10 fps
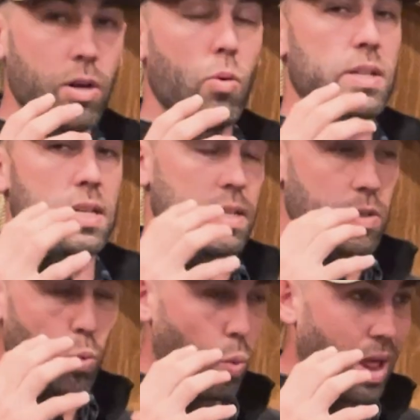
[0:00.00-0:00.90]
noise, because
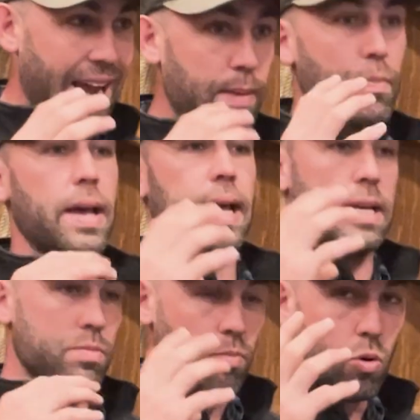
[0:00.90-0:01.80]
this light bit
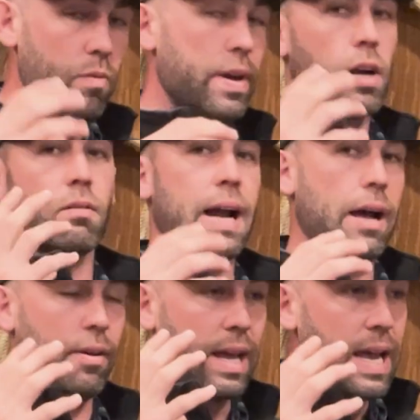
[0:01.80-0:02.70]
is moving
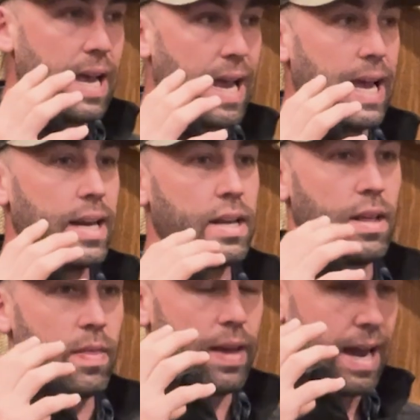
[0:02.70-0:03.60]
around and
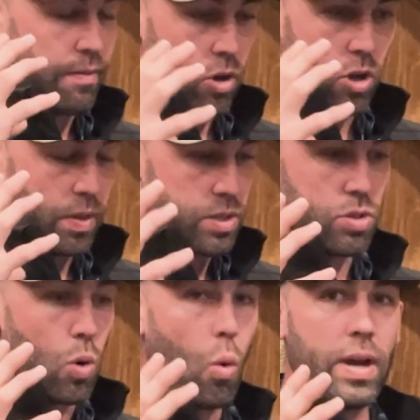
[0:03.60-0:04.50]
they have all this
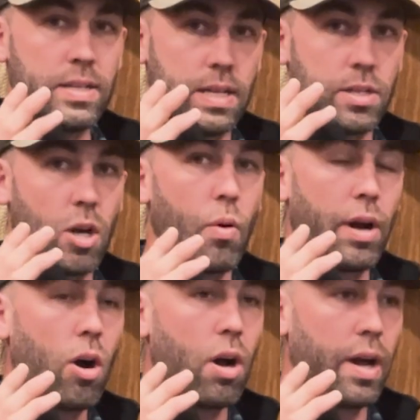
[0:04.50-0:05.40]
noise that's
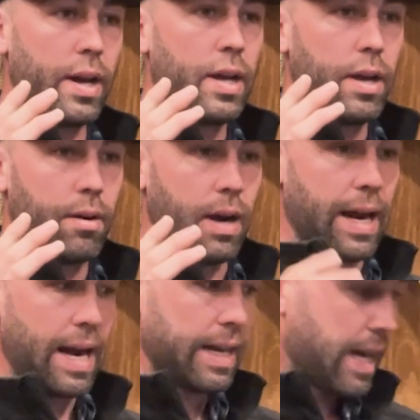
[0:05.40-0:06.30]
going on,
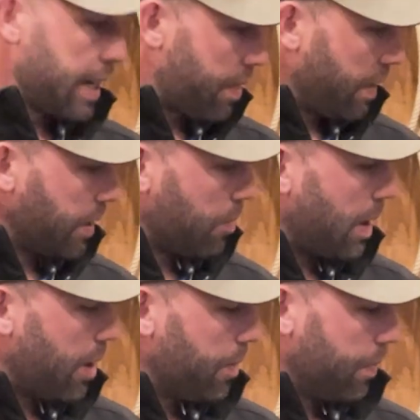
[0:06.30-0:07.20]
right? And I kind of think
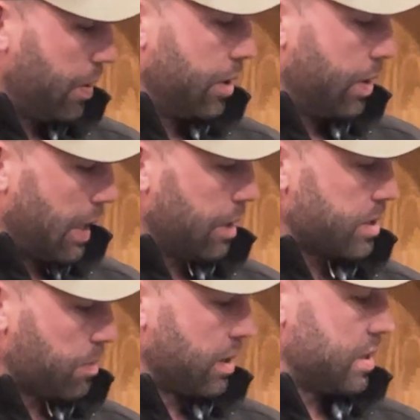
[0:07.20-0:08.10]
about, and I'll
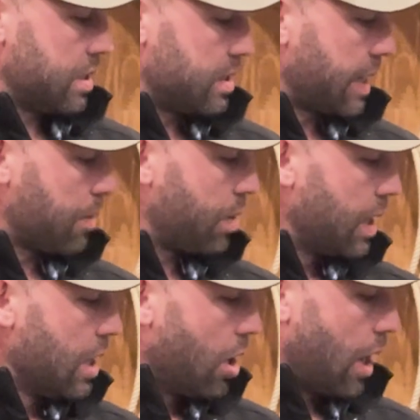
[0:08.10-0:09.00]
talk about this in a second,
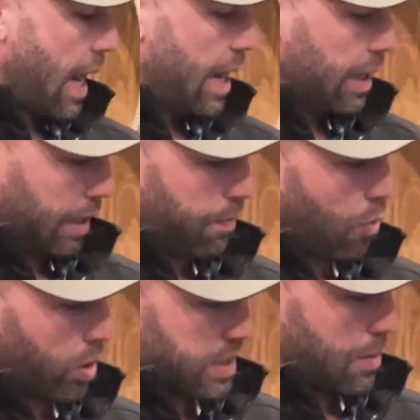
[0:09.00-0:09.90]
but
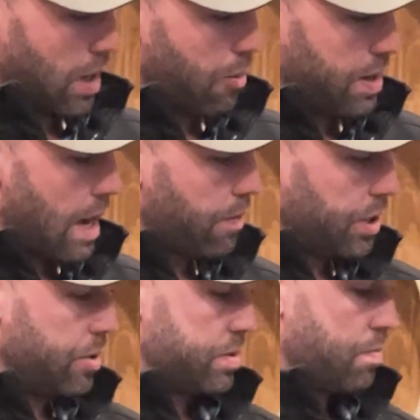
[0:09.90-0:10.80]
for example, I would never
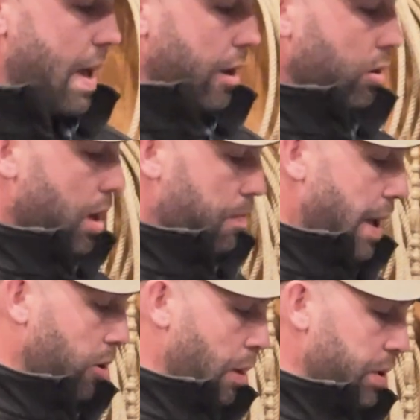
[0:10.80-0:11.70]
use metal on
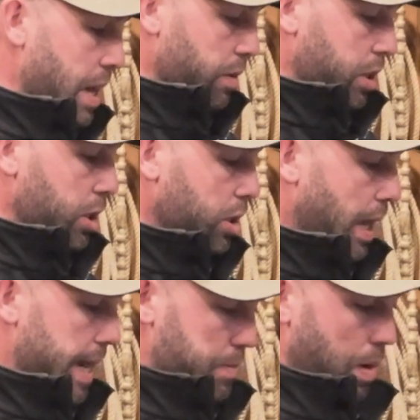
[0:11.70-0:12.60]
metal. I would never
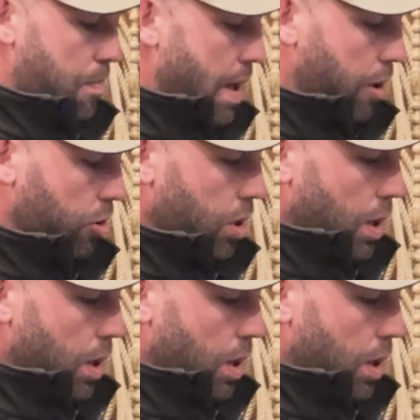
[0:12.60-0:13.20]
clasp a metal